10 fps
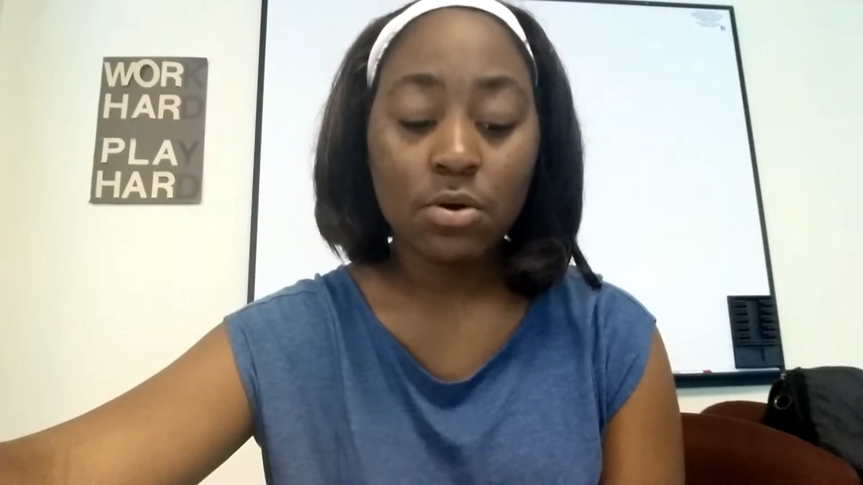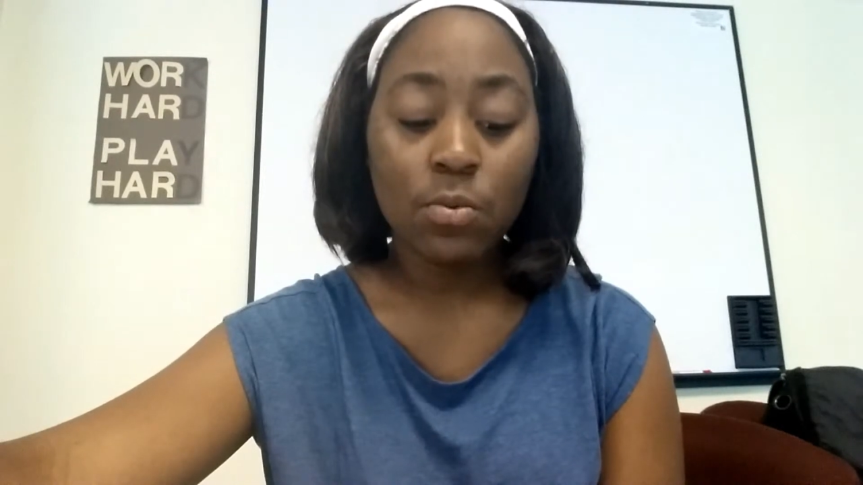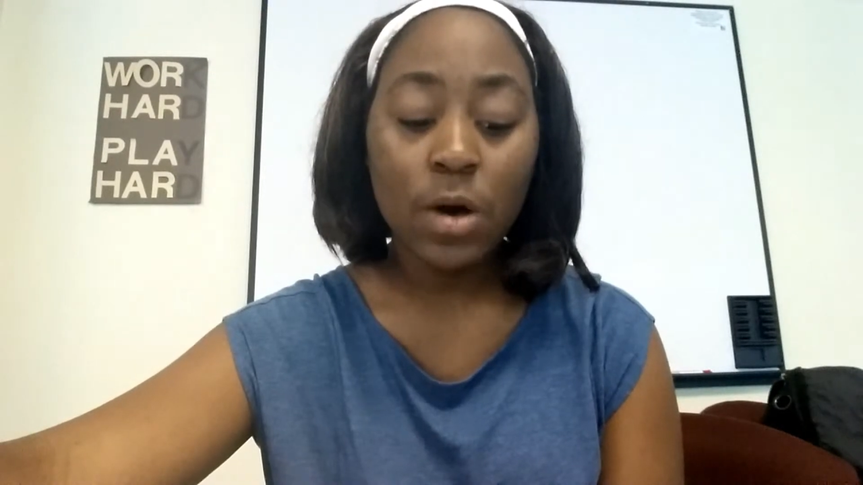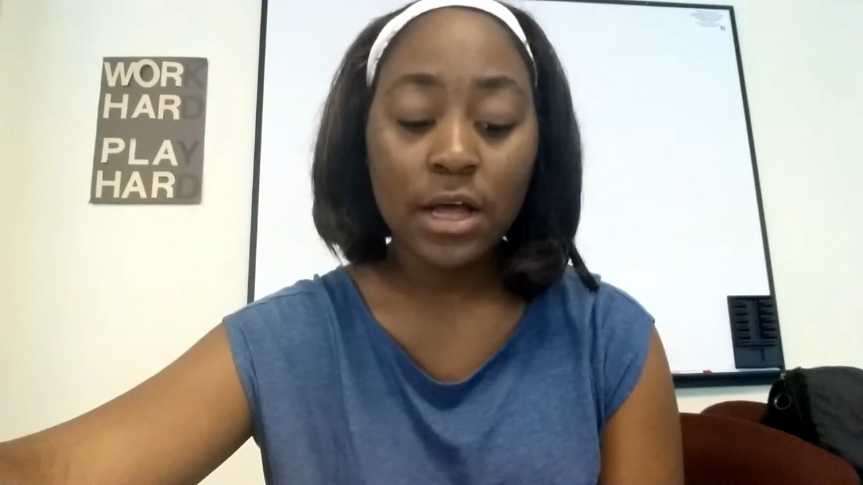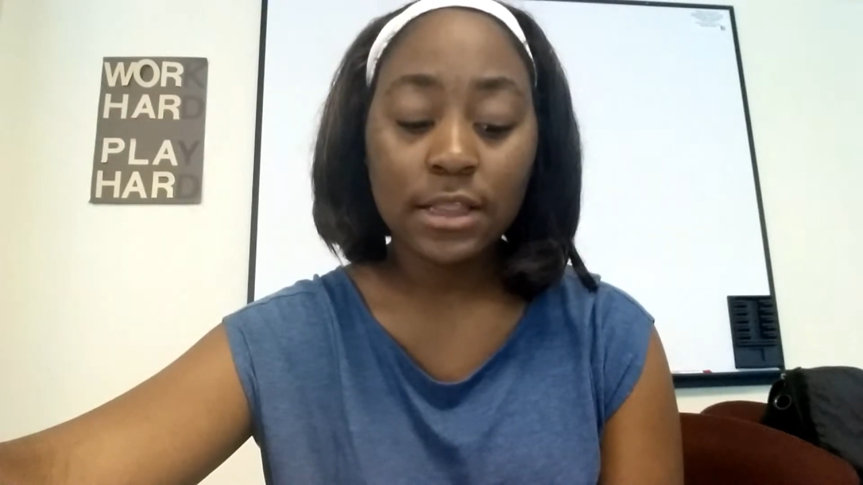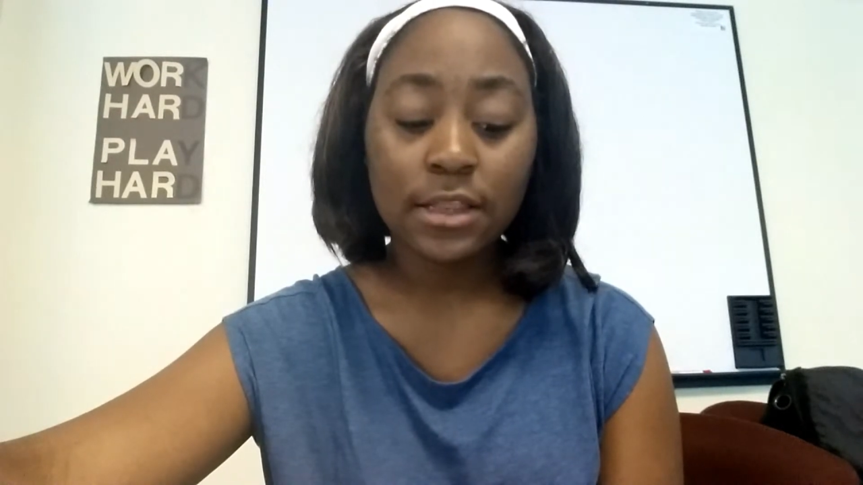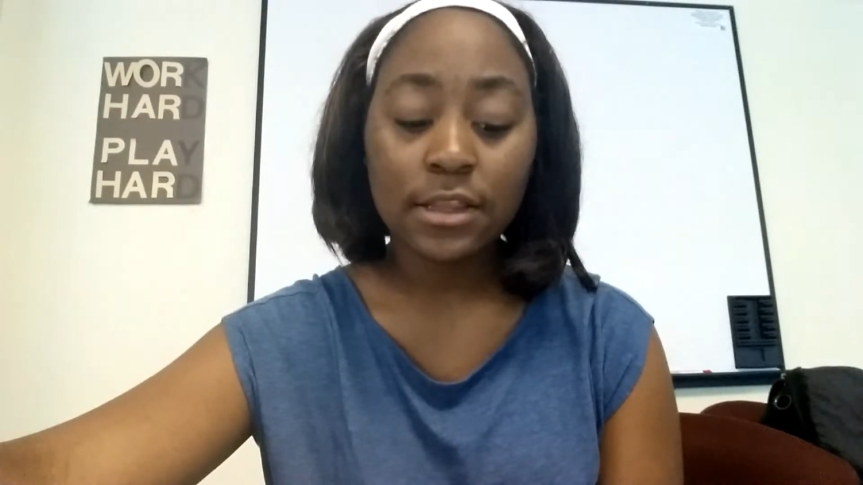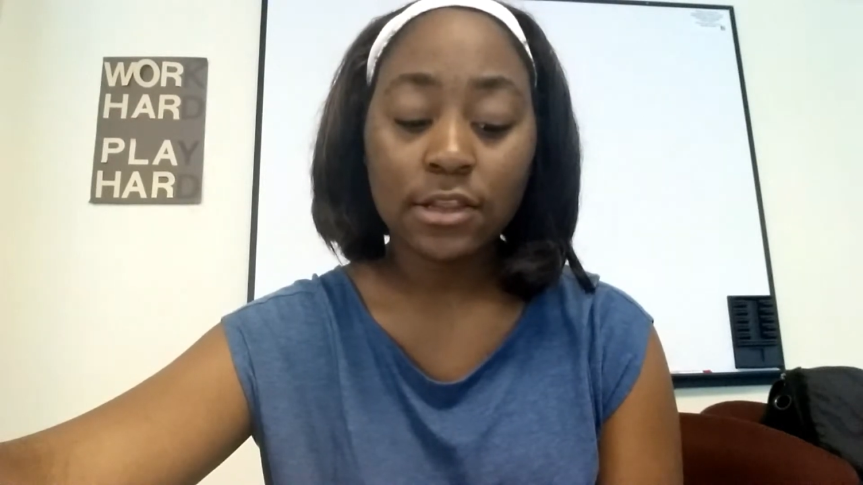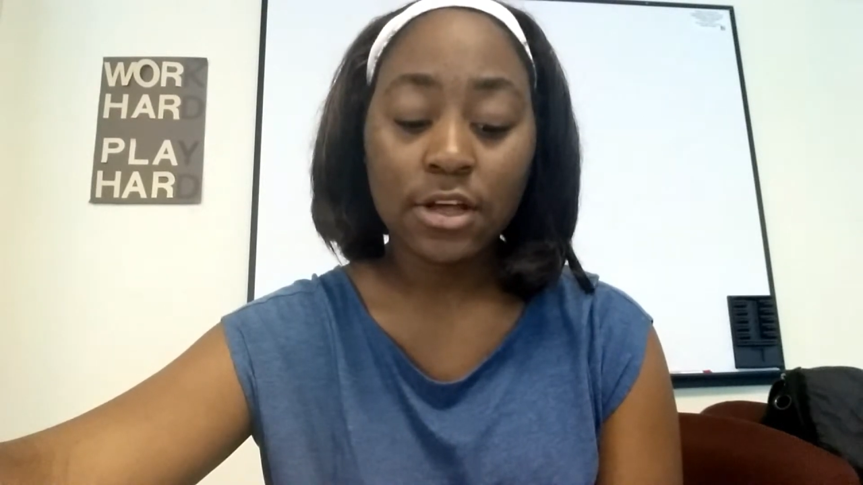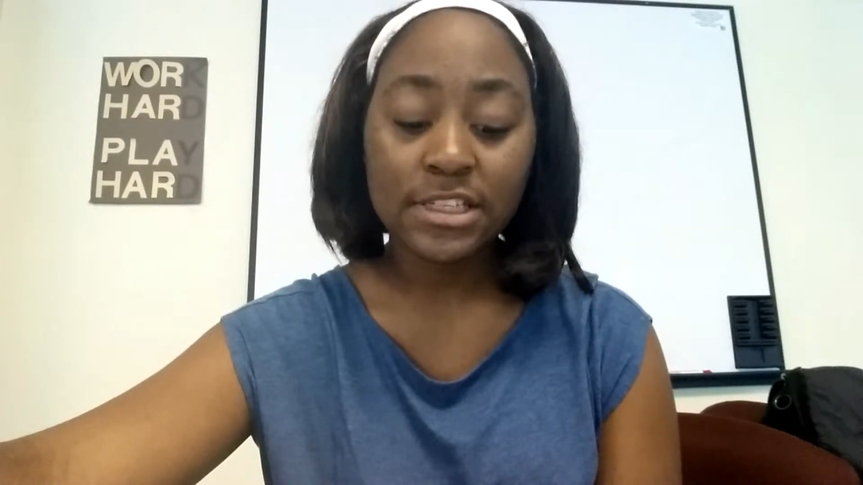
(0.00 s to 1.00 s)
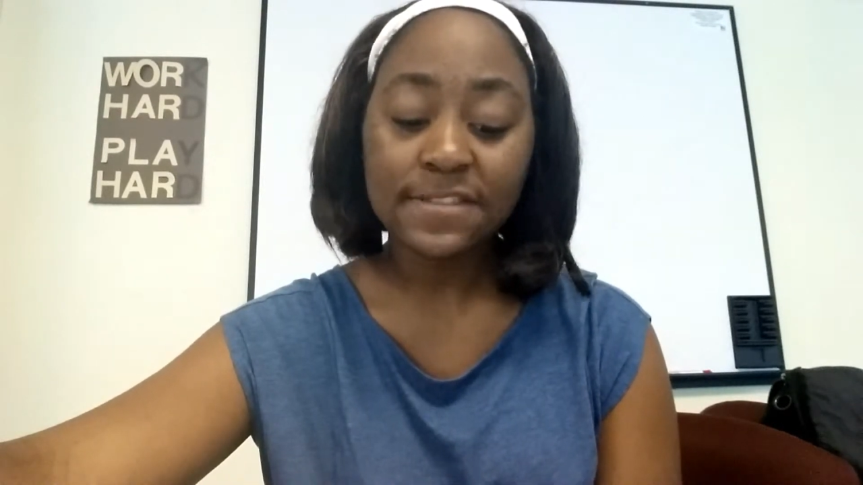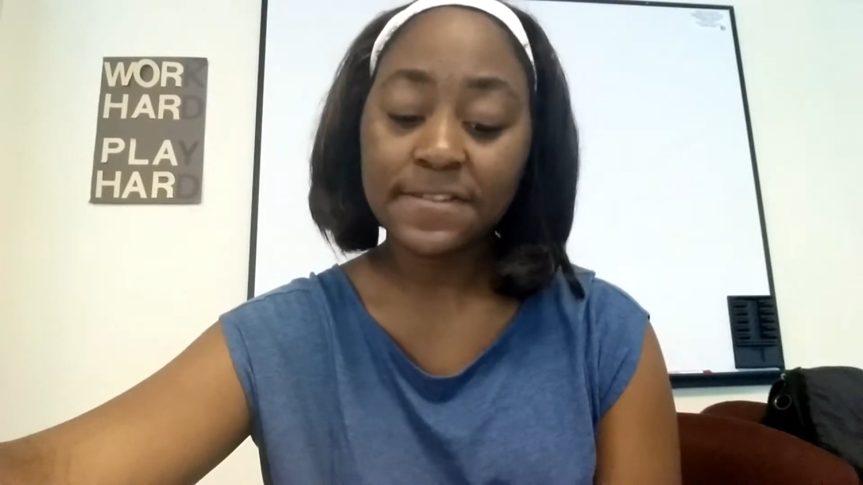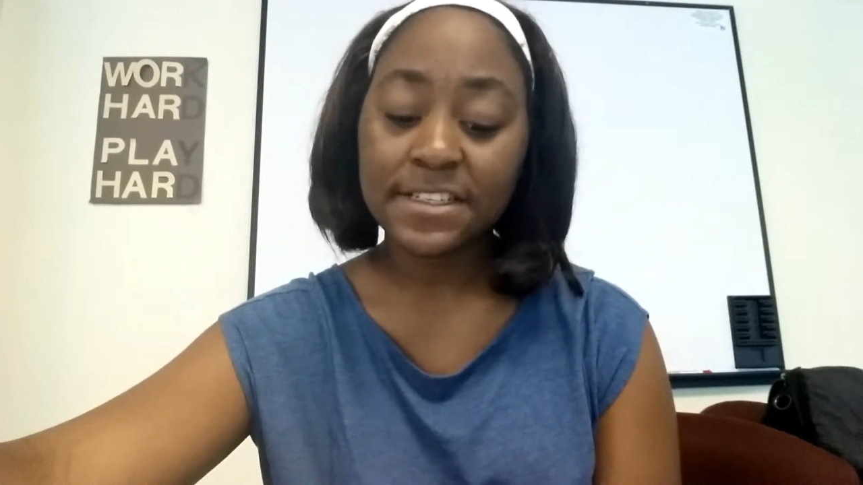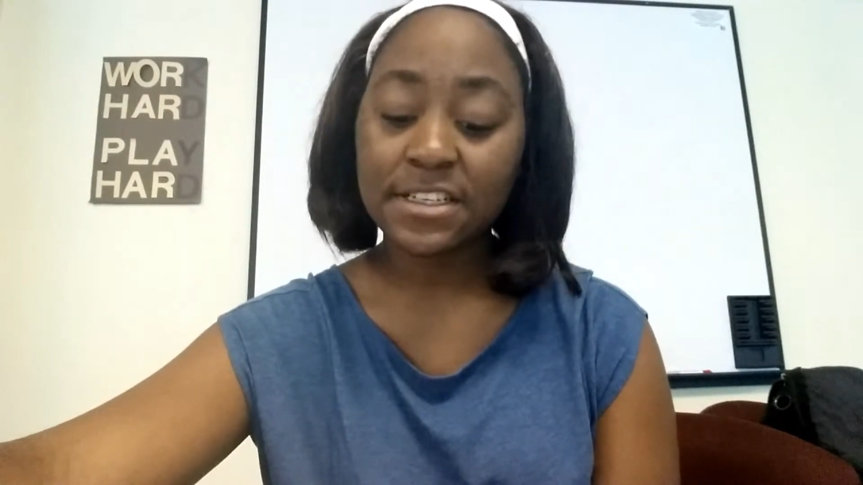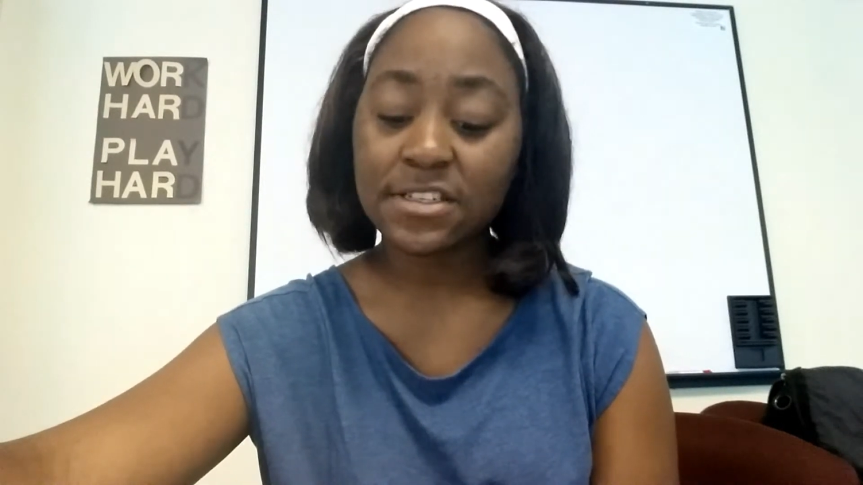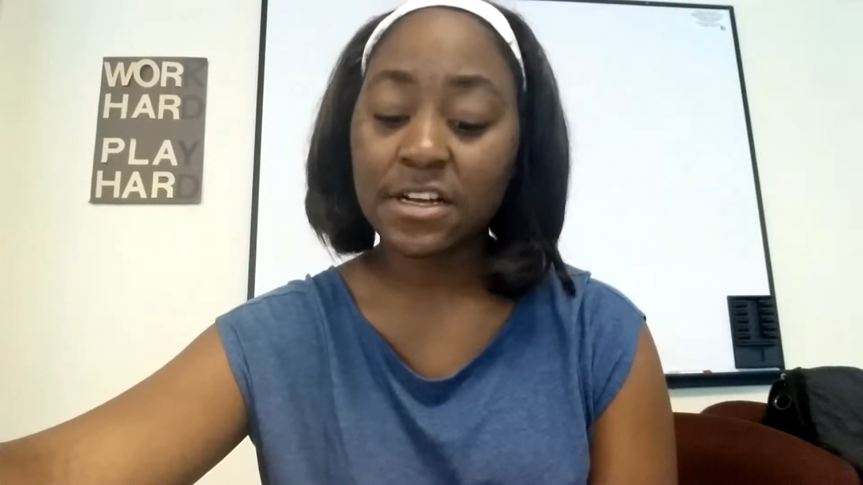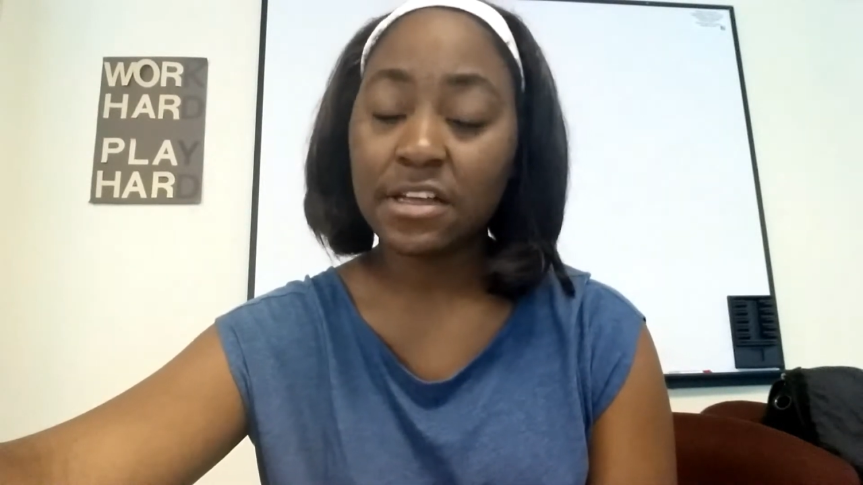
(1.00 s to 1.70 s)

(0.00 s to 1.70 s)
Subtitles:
1, the laws of physics are